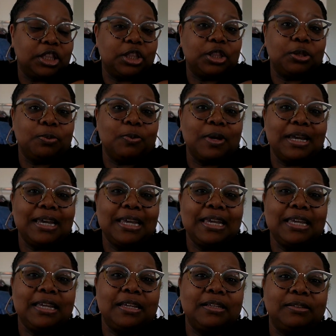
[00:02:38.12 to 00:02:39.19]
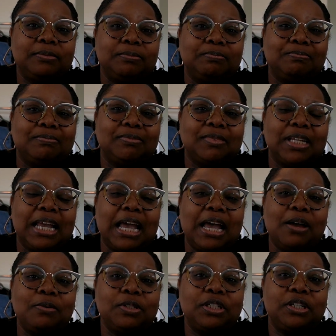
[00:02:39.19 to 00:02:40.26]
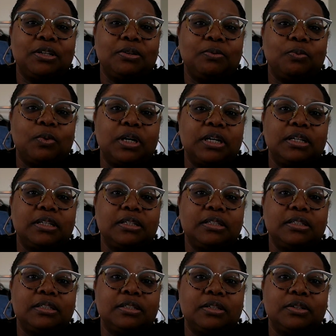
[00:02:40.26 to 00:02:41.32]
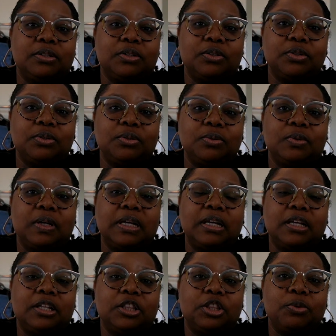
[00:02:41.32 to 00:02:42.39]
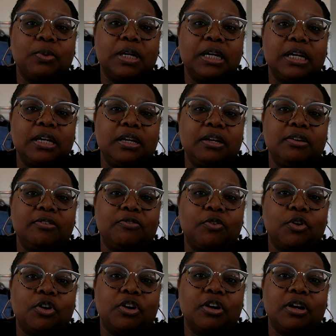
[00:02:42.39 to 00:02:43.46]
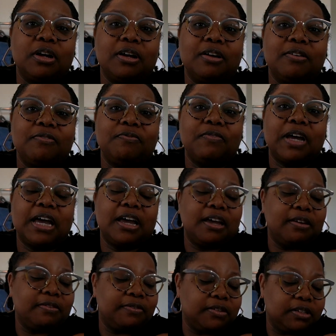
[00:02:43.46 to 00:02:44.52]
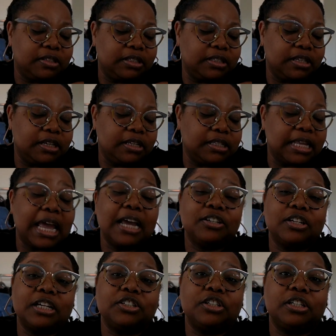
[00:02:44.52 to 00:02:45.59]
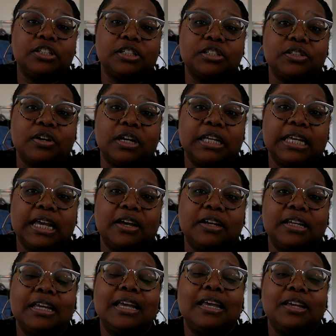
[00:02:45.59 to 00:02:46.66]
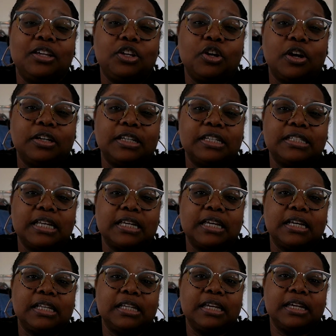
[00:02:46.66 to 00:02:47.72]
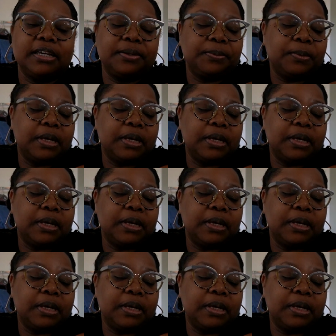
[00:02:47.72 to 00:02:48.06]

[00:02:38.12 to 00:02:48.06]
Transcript: 3, ouch, 1, 2, 3, 4, 5, 6. Actually, I should have just started counting. You heard that second click?